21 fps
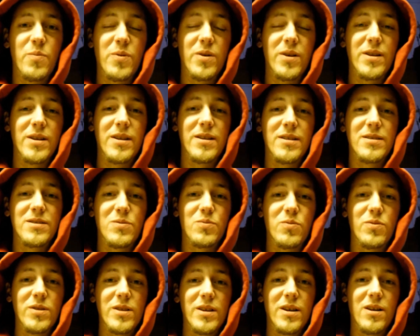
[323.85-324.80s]
but it's
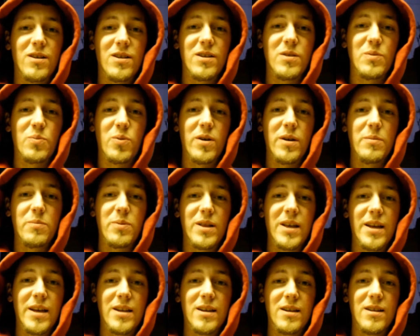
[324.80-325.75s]
really hard to pre
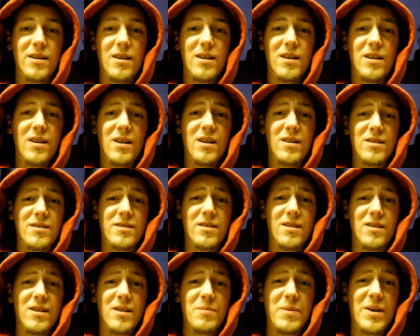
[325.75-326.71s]
plan a
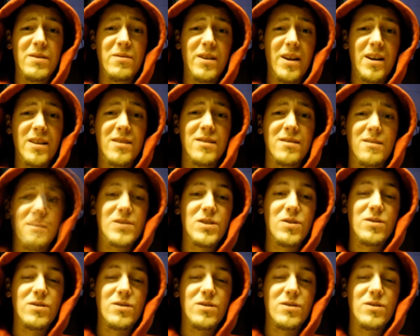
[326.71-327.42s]
song about nuts.